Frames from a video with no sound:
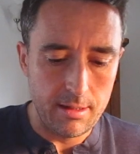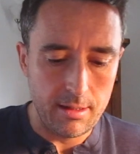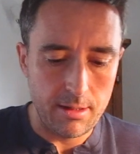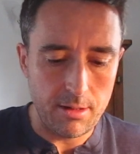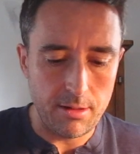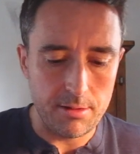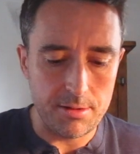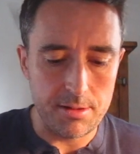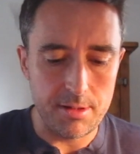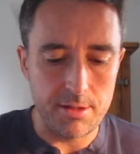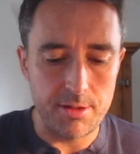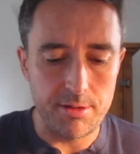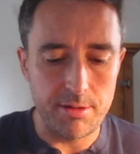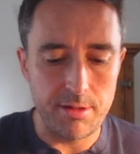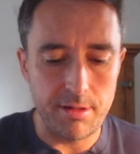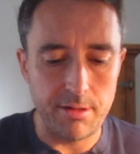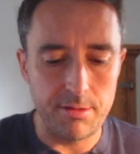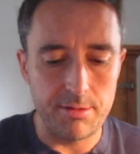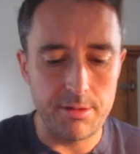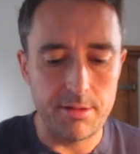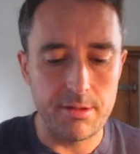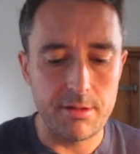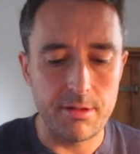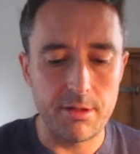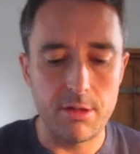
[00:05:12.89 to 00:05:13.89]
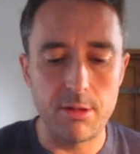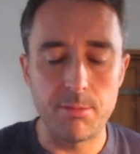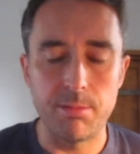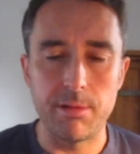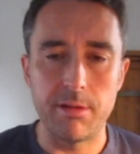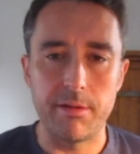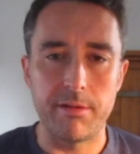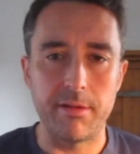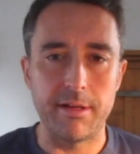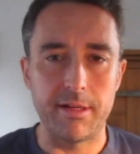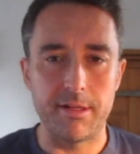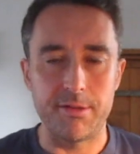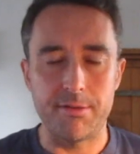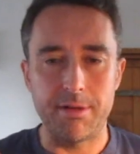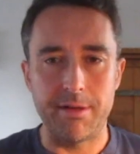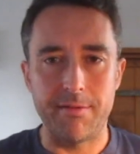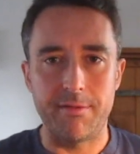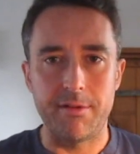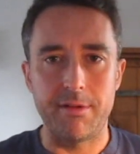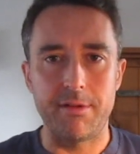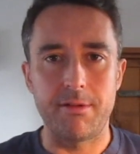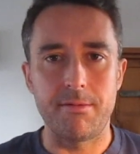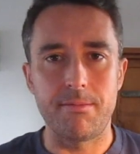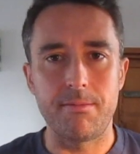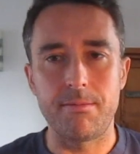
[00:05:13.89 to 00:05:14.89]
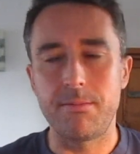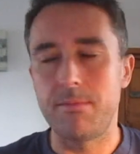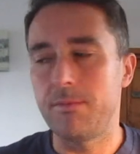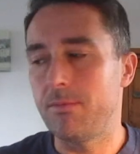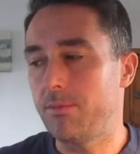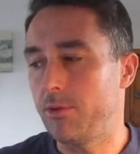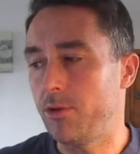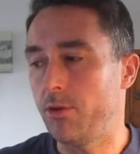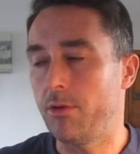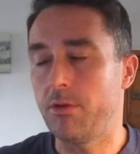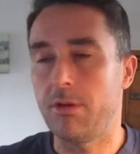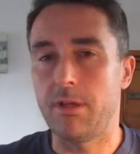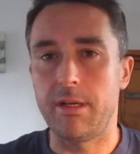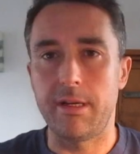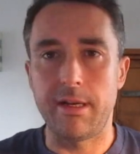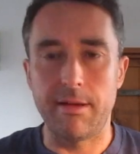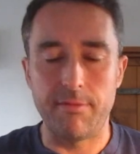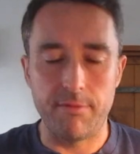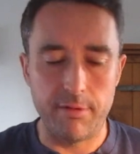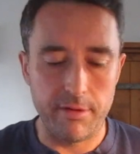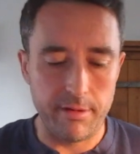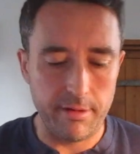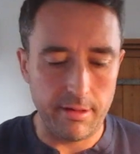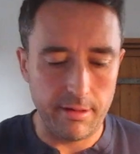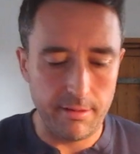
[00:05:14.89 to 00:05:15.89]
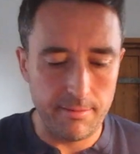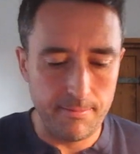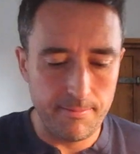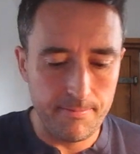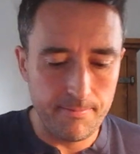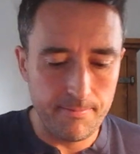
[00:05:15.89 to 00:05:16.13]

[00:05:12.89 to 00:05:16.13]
Concentrate on just a couple of things rather than juggling everything